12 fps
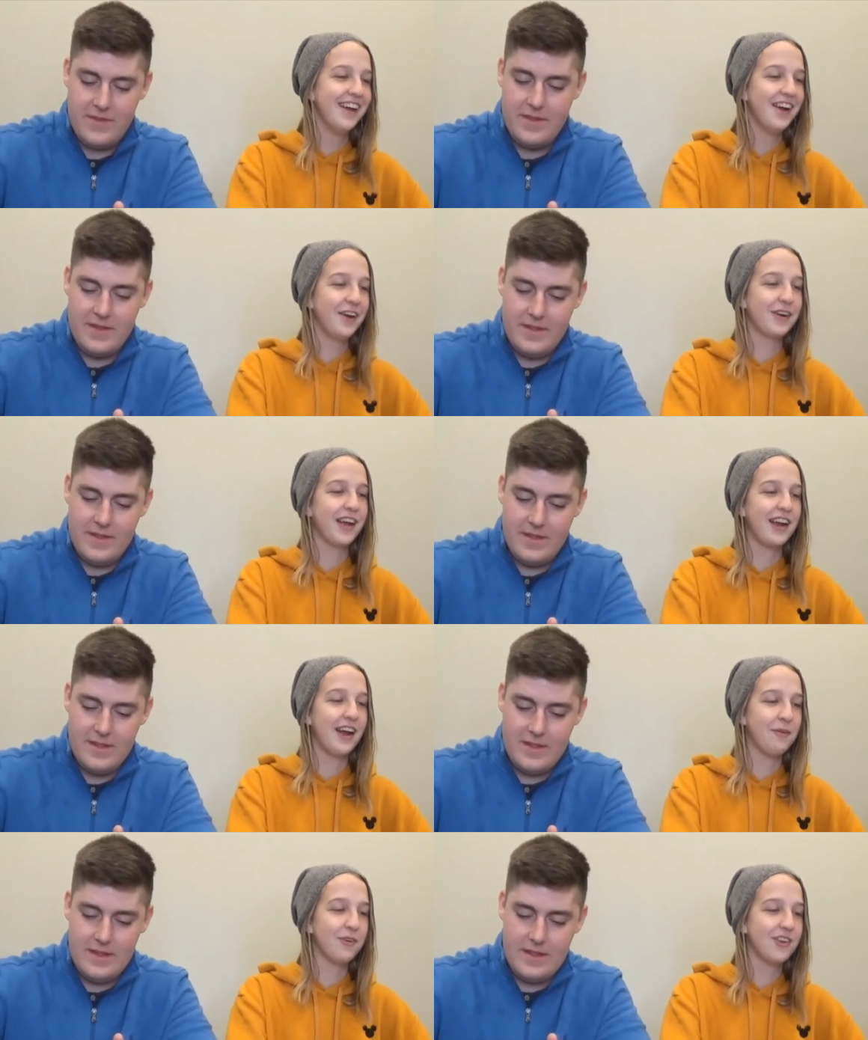
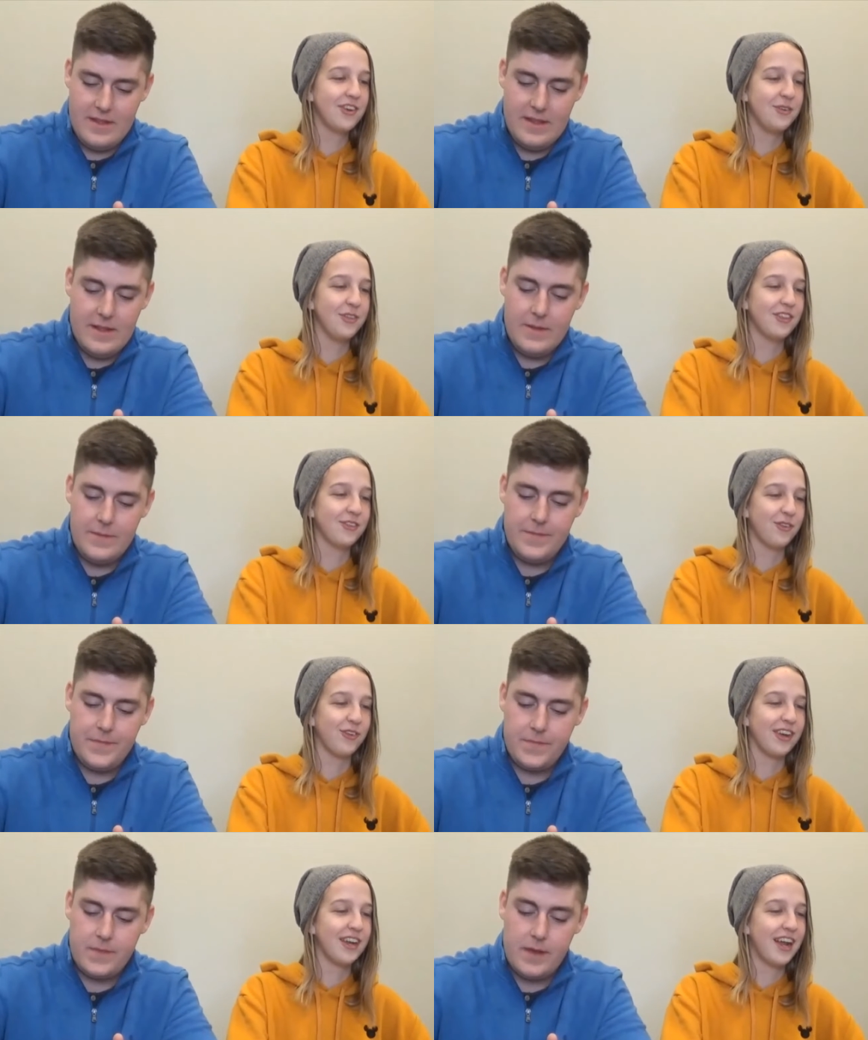Speaker 1: Okay, I want to do this
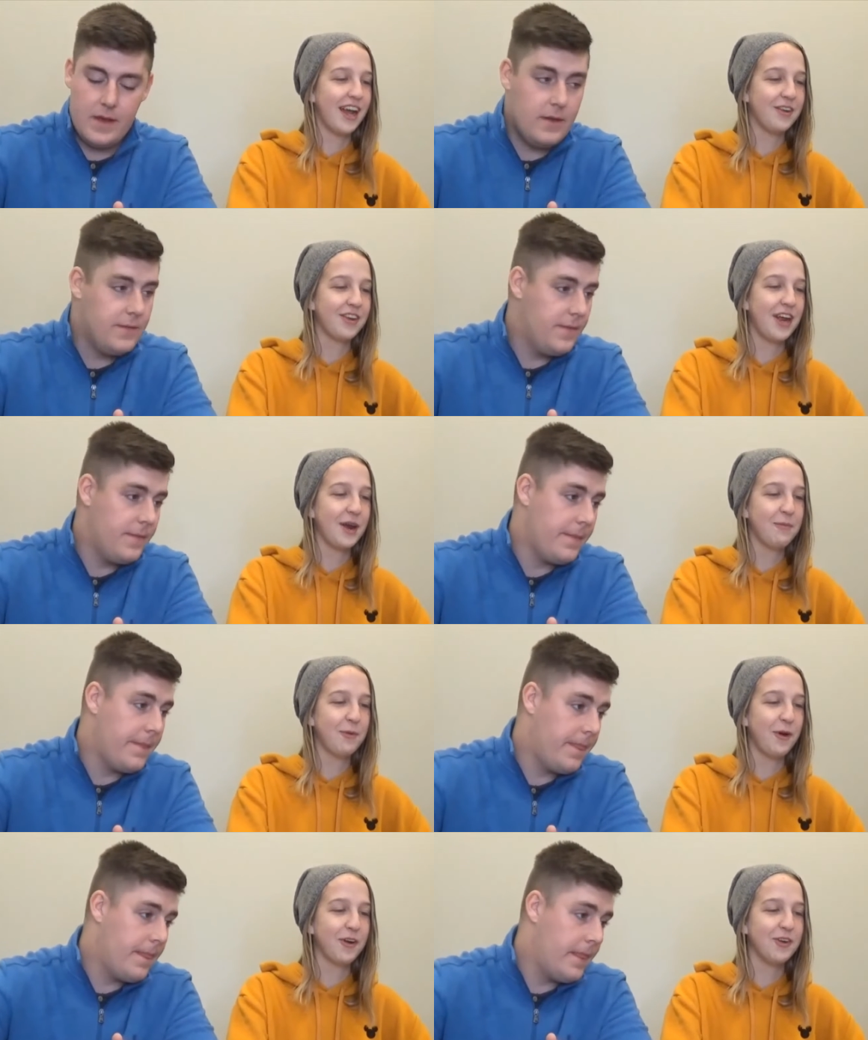one. How
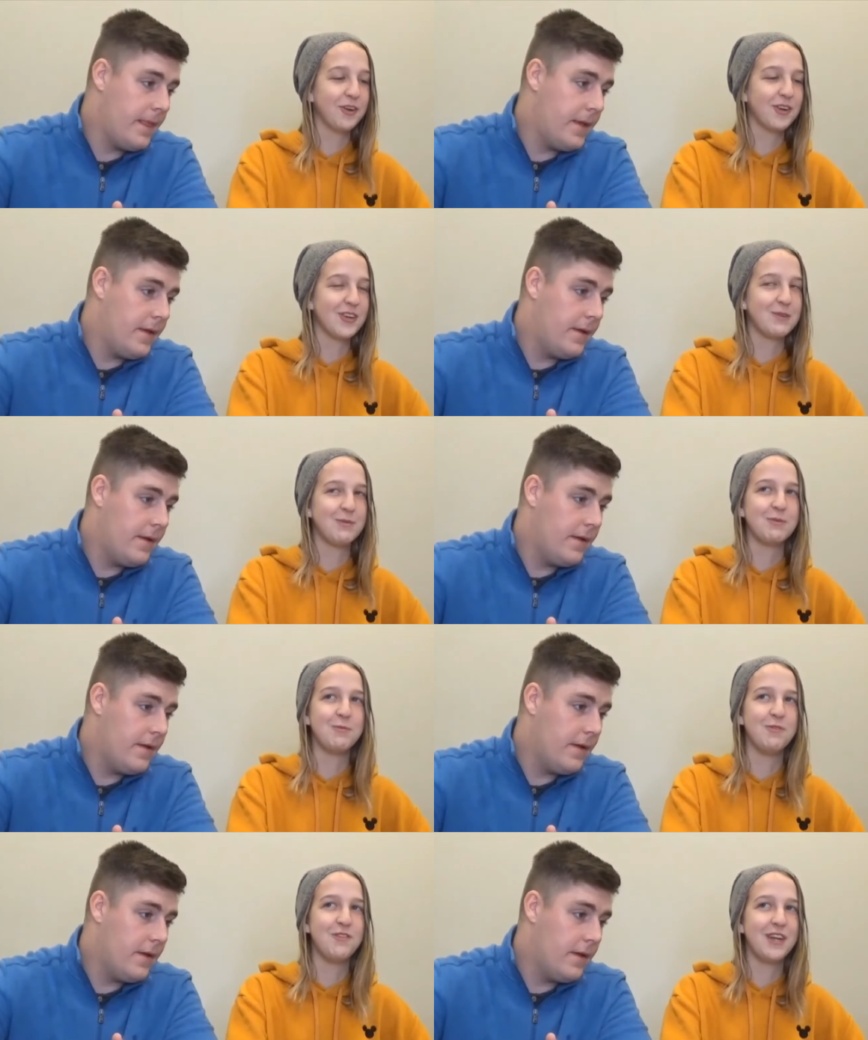terrible are your
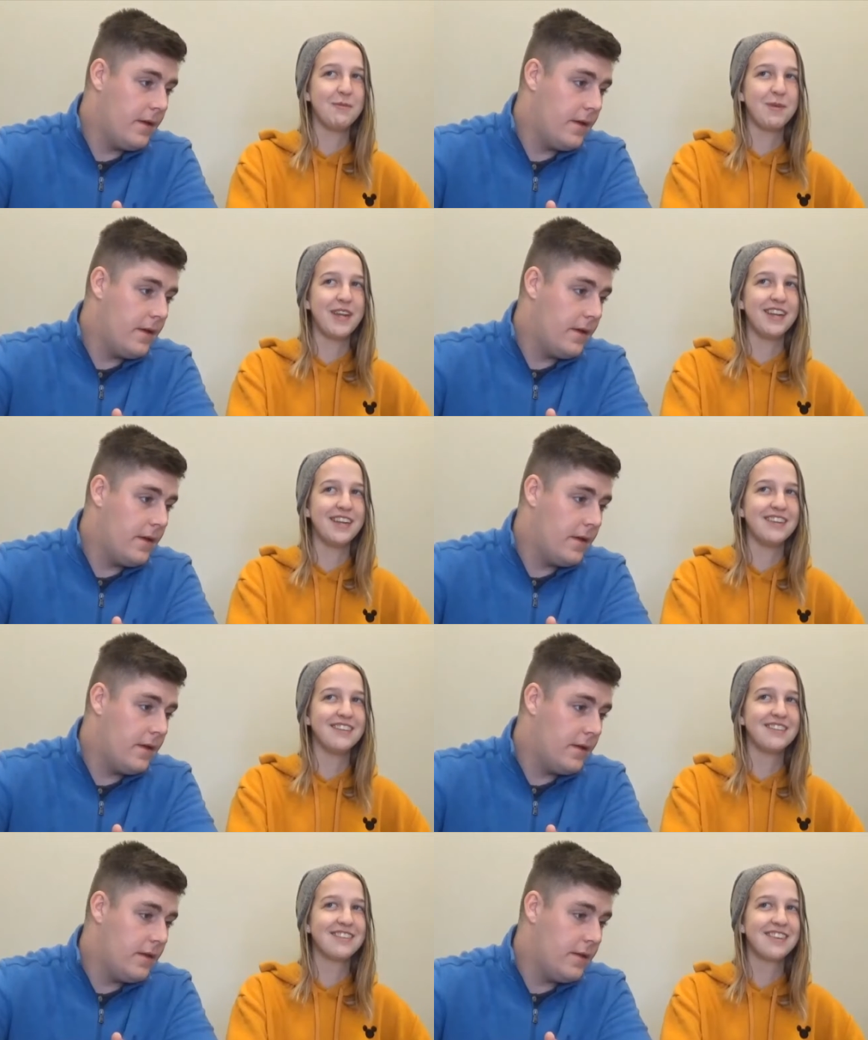Christmas movie opinions?